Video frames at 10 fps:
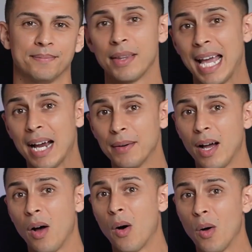The
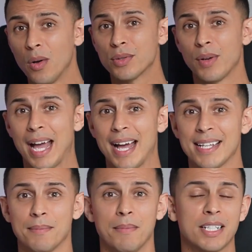area also
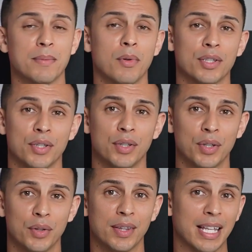has much more to
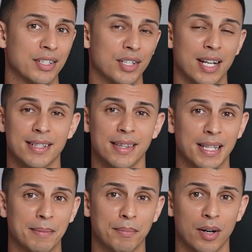do than just a
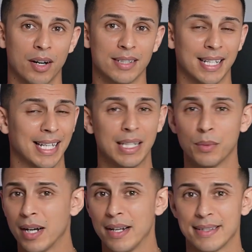theme park like
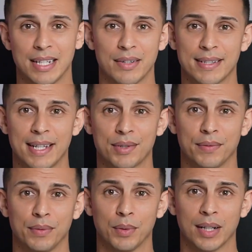anywhere else here in Central
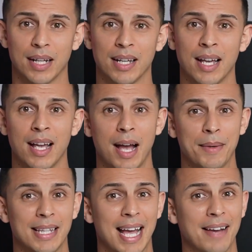Florida. I
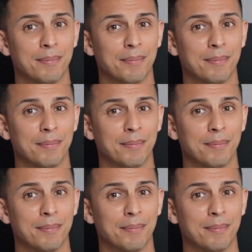mean, they have